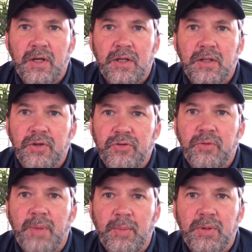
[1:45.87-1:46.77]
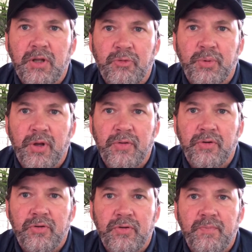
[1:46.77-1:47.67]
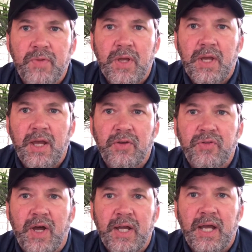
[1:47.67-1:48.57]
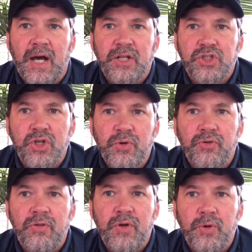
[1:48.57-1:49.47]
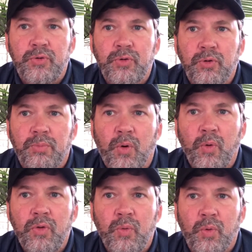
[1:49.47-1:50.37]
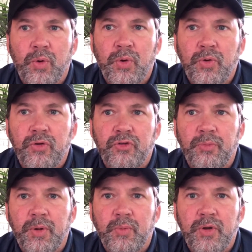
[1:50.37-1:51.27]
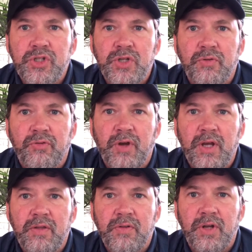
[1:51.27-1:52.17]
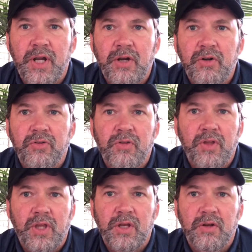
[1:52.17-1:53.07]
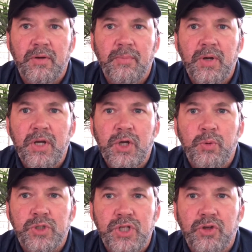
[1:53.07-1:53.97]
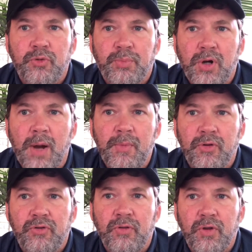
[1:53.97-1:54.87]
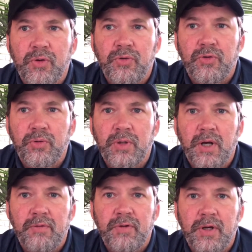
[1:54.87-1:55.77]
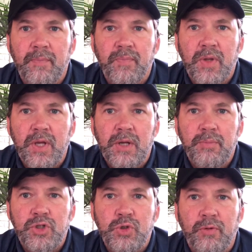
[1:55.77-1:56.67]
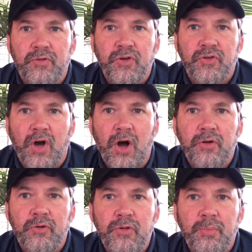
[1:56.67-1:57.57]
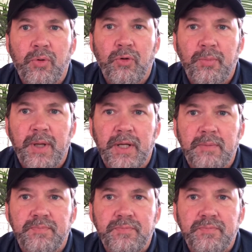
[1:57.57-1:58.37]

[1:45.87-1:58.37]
Listen, my beloved brothers, has not God chosen those who are poor in the world to be rich in faith and heirs of the kingdom which he has promised to those who love him? But you have dishonored the poor man.